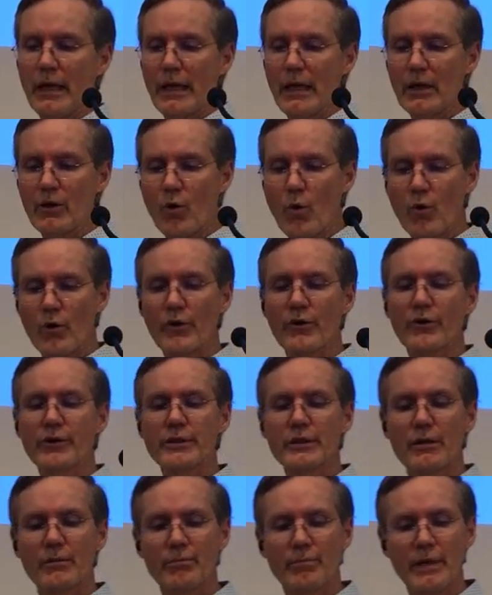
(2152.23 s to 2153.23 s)
in
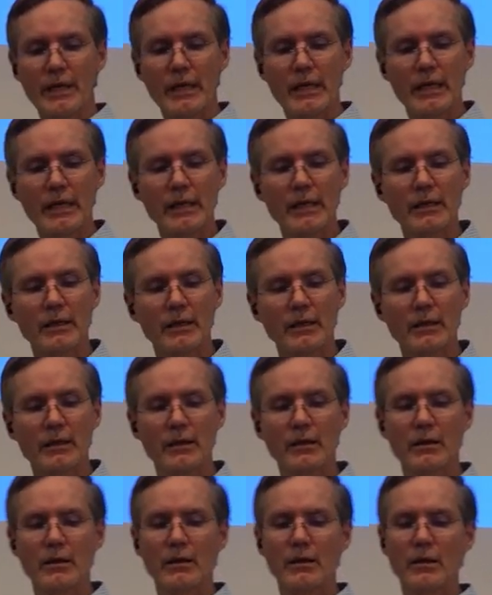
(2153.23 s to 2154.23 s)
order to be
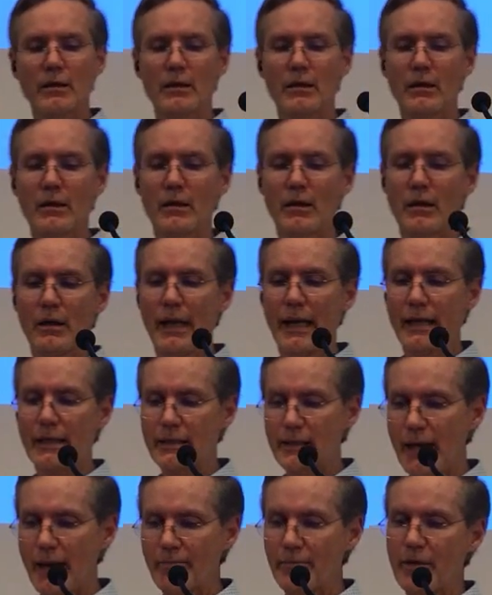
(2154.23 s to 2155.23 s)

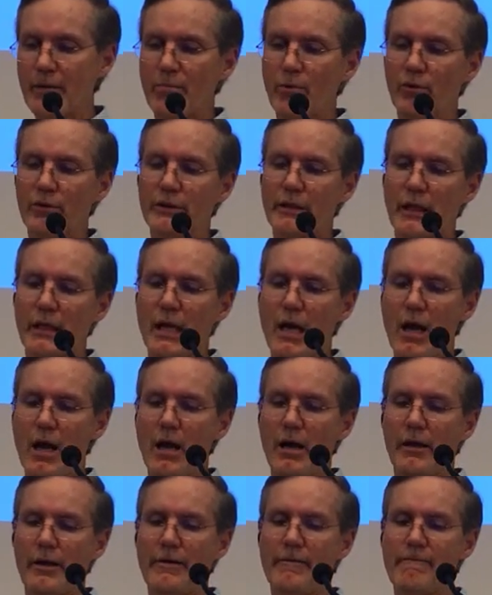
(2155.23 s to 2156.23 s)
acceptable to
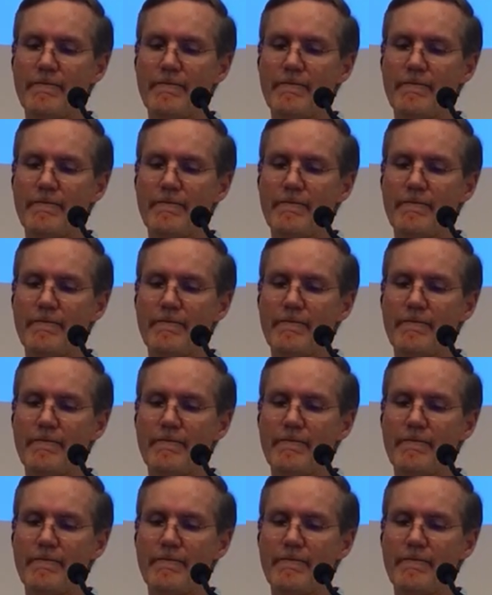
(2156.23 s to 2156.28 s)
God.